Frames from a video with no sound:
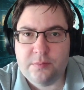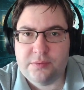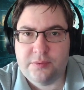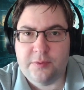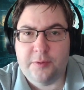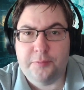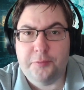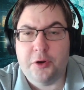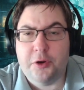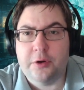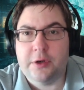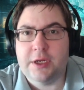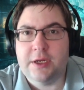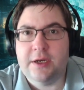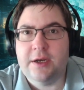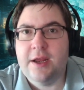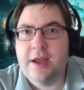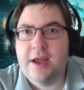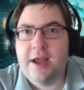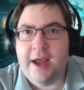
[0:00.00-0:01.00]

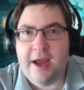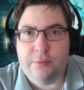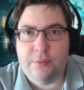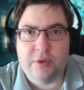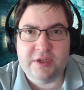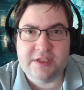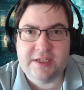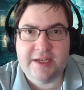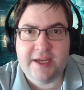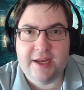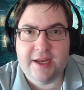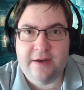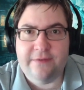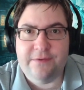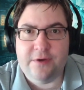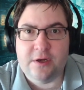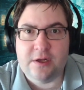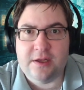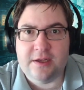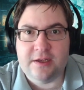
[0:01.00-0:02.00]
spoken, and once again, if
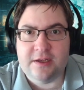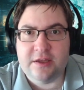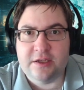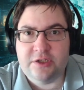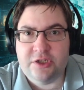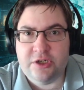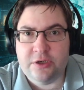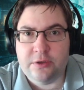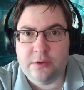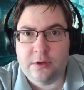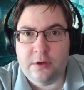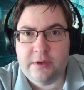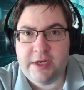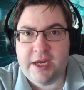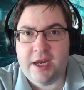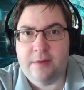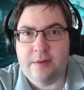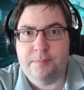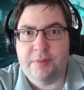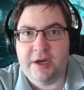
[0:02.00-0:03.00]
you click the
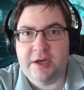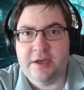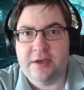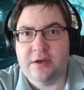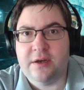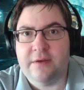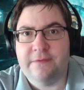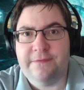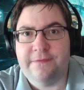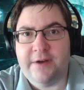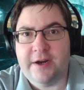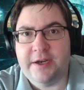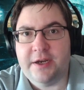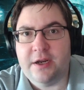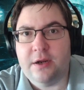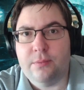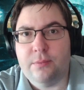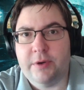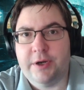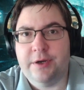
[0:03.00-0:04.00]
geolocate button, you can find
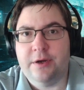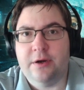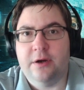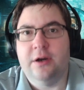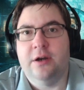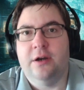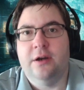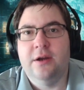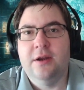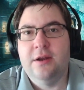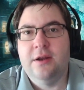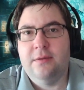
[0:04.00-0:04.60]
out where you are.